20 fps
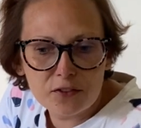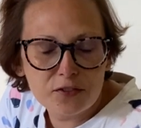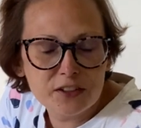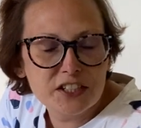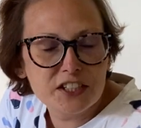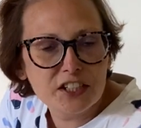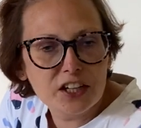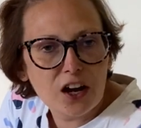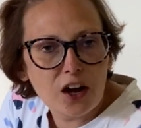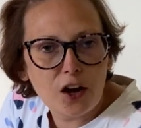
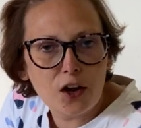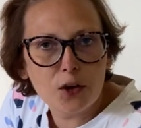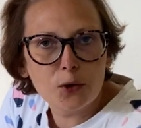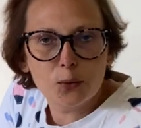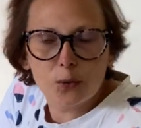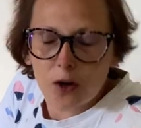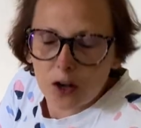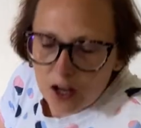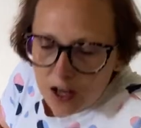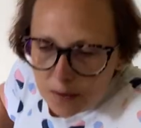video.
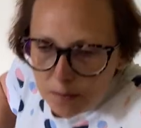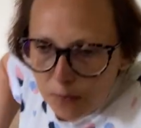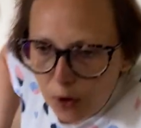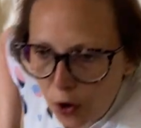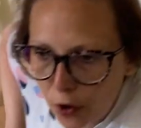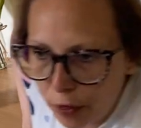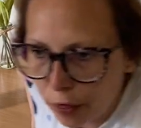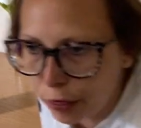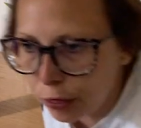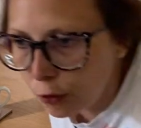Um,
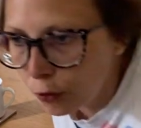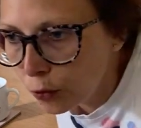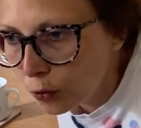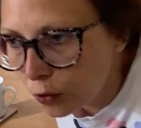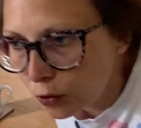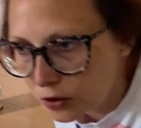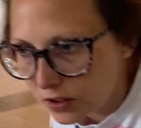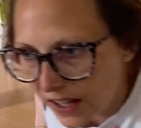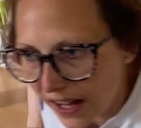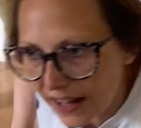I
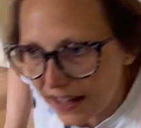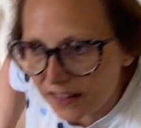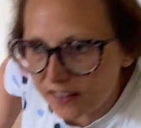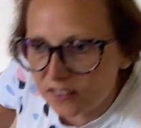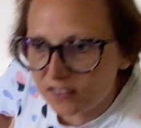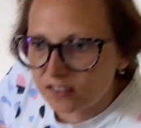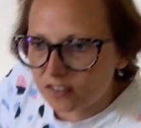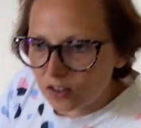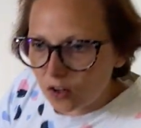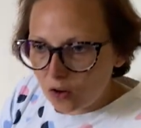thought
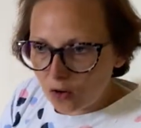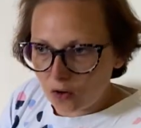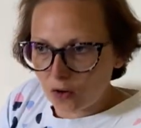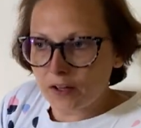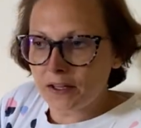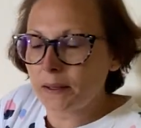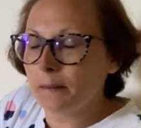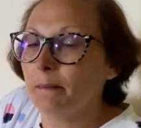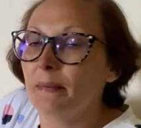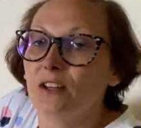as
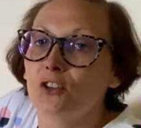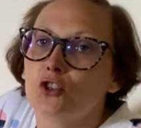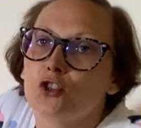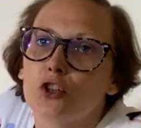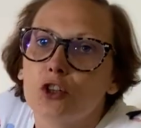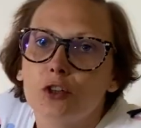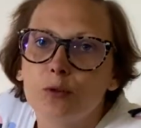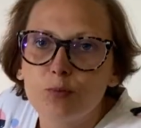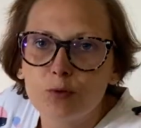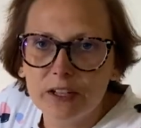I
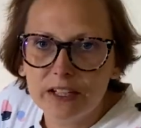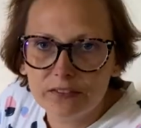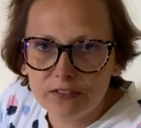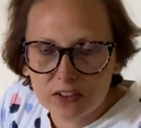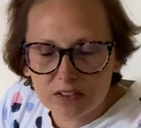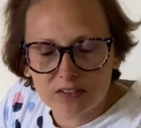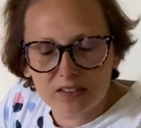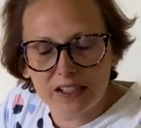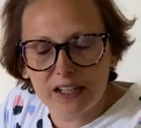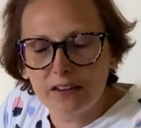mentioned
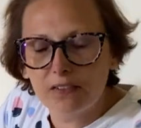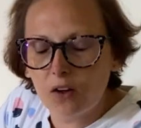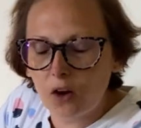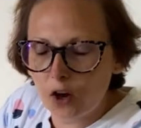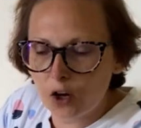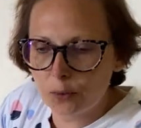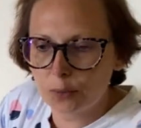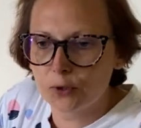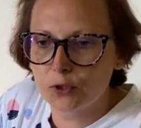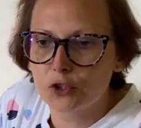previously that
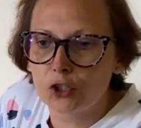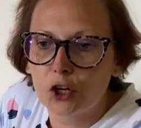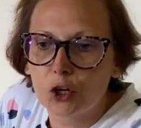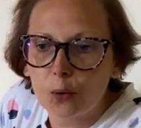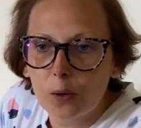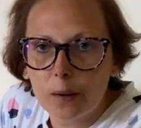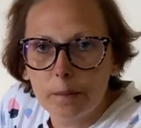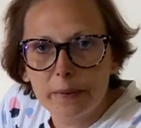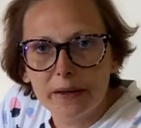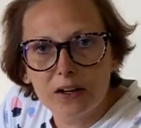I would do
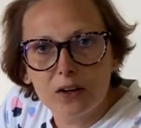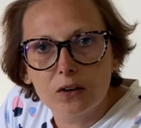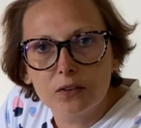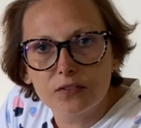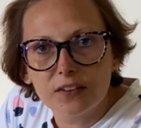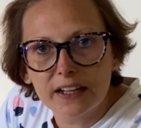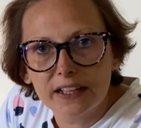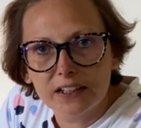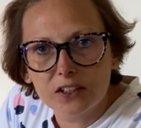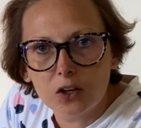a bit of
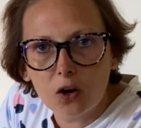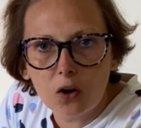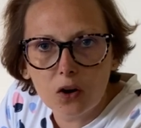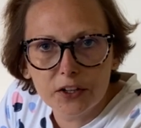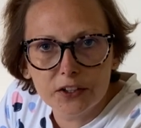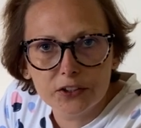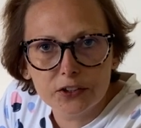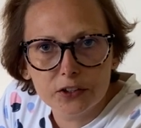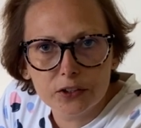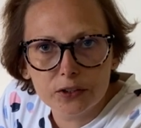a
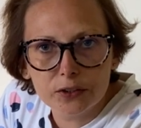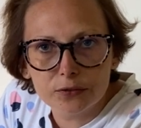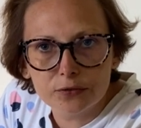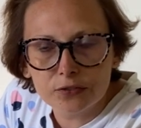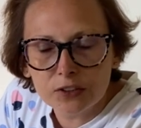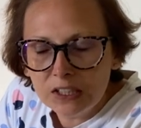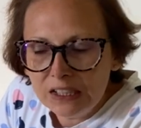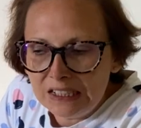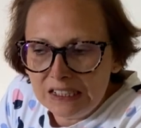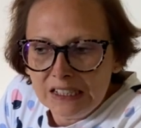kind of
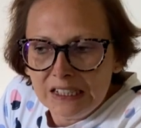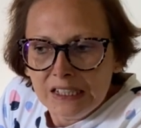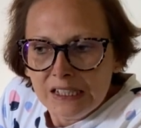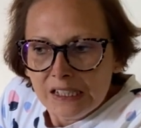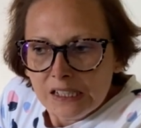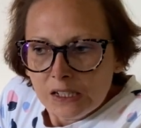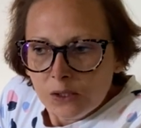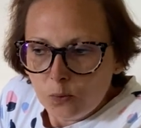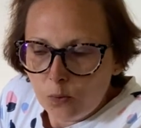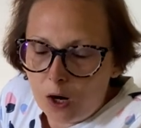
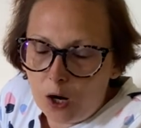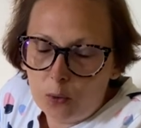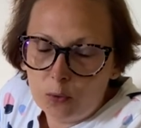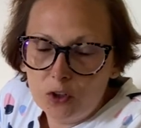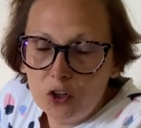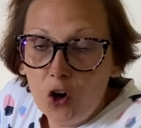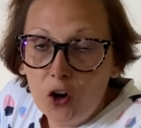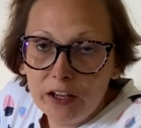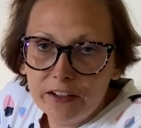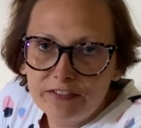well
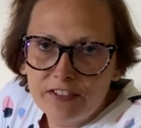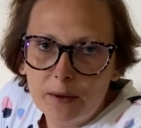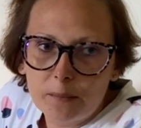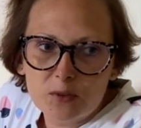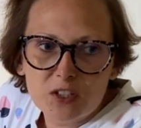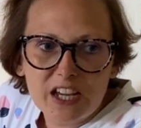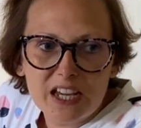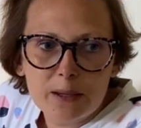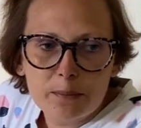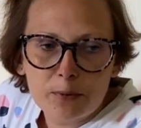life
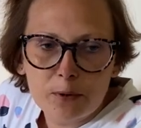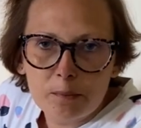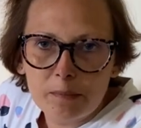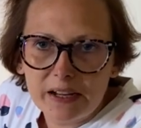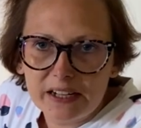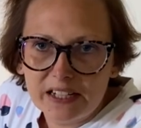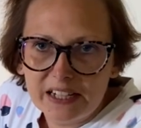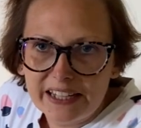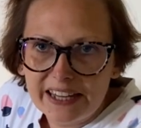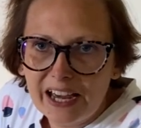update but
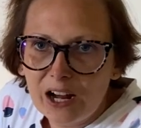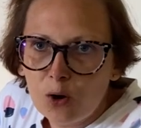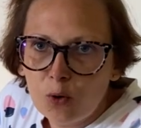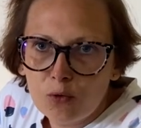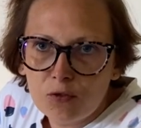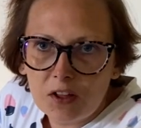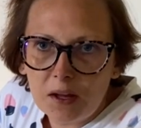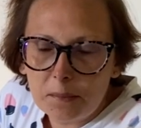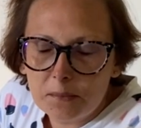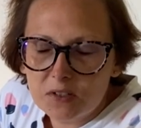mainly
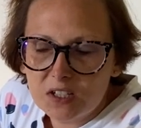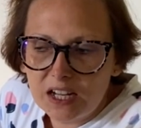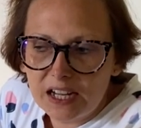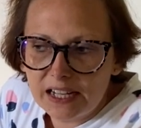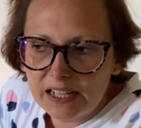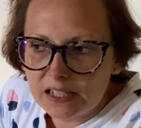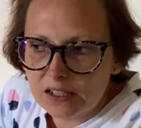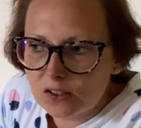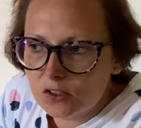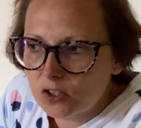health
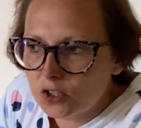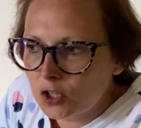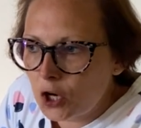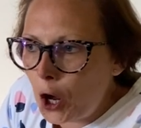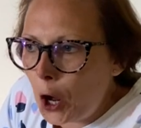update.